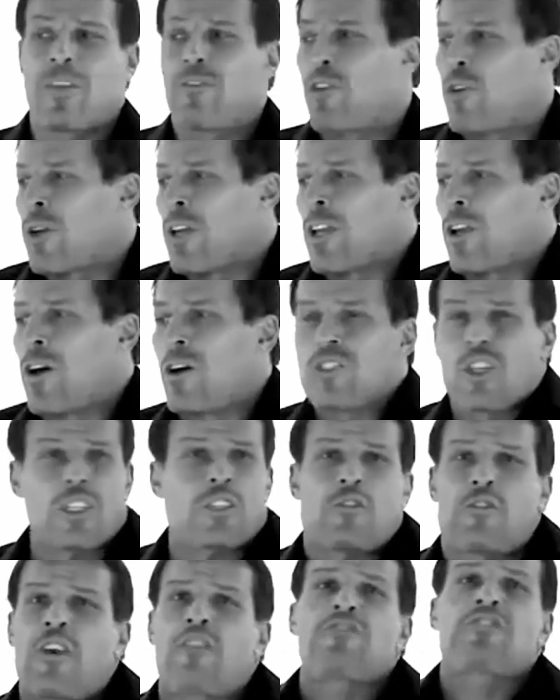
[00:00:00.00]
If you're going to go
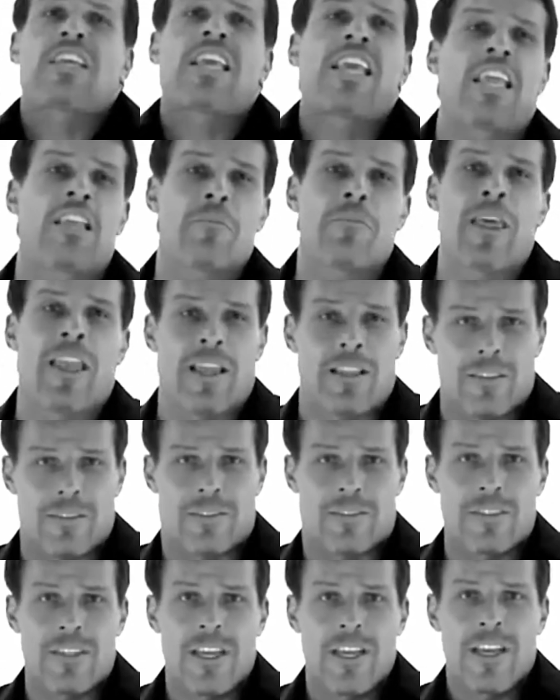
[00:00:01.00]
just 15
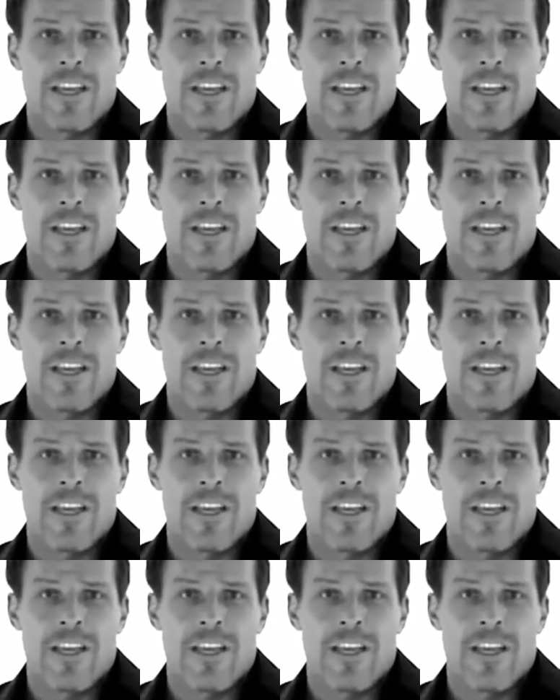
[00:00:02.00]
minutes,